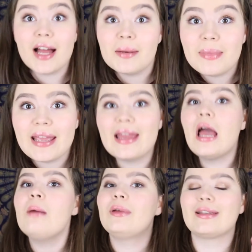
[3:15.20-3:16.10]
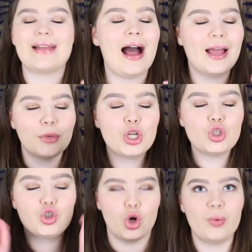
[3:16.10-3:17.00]
on me, because I'm
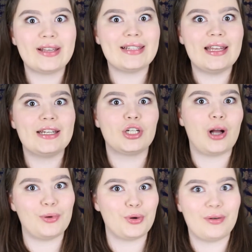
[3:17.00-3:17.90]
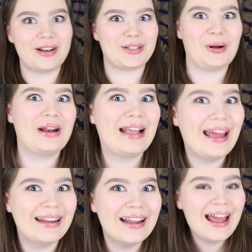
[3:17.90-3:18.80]
so excited to go to a restaurant
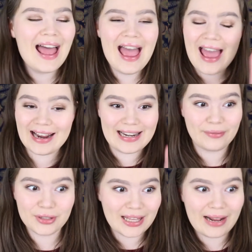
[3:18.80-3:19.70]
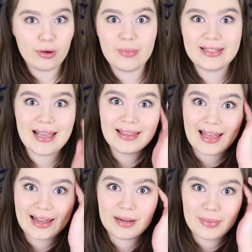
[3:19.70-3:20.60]
again. And I never thought I would be saying
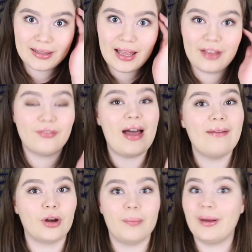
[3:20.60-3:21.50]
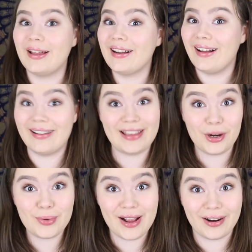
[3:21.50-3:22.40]
that in my life, ever, but
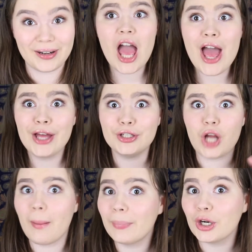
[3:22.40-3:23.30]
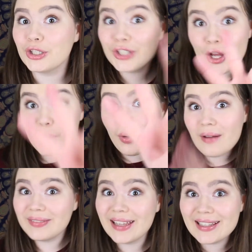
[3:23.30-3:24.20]
here we are. Number two
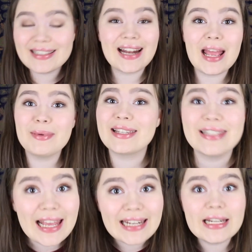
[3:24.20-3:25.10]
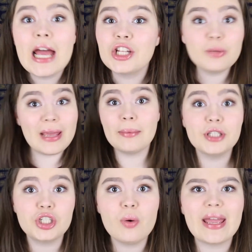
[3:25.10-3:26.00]
of things that I'm excited to be able
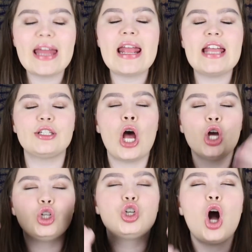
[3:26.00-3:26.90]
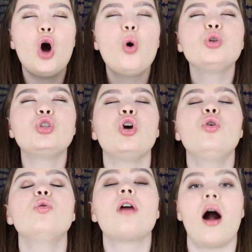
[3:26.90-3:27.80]
to do again is go
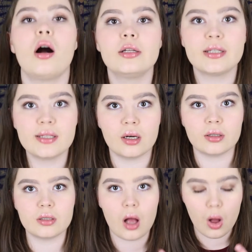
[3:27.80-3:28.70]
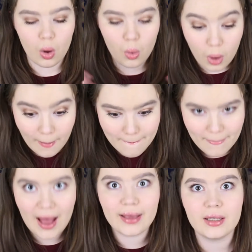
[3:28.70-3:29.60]
to concerts. Oh
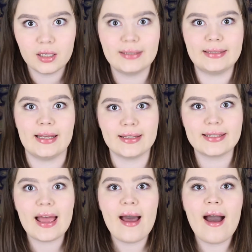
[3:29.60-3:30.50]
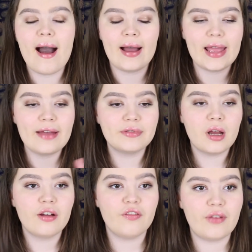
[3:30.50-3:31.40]
my goodness. I have
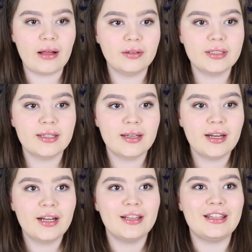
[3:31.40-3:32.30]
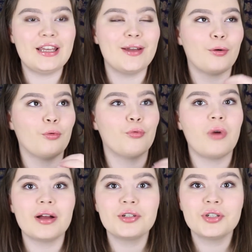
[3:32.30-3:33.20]
not felt the
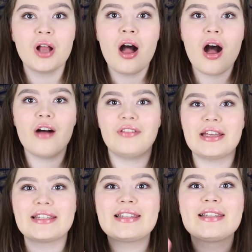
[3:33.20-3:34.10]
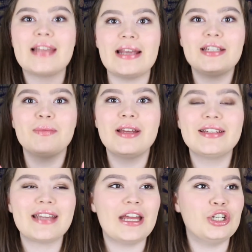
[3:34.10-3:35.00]
rush of
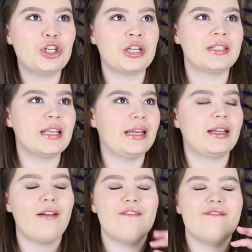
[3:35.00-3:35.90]
excitement and just like